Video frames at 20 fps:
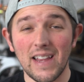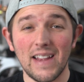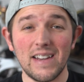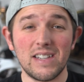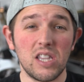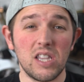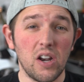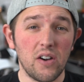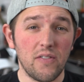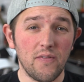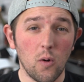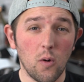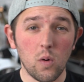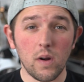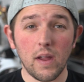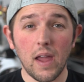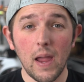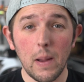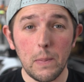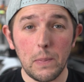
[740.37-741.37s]
It's their
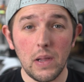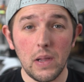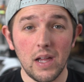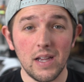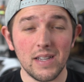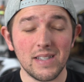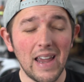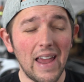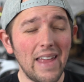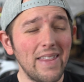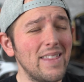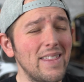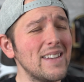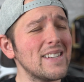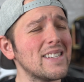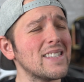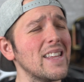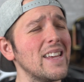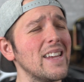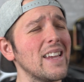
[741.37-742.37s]
4K Plus, and
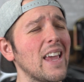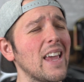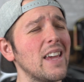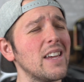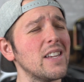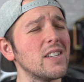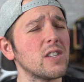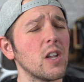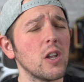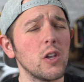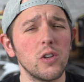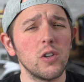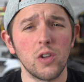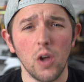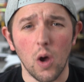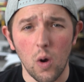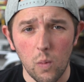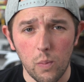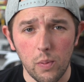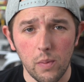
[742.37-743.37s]
this thing is
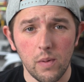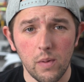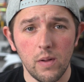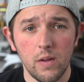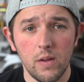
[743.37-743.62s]
dope.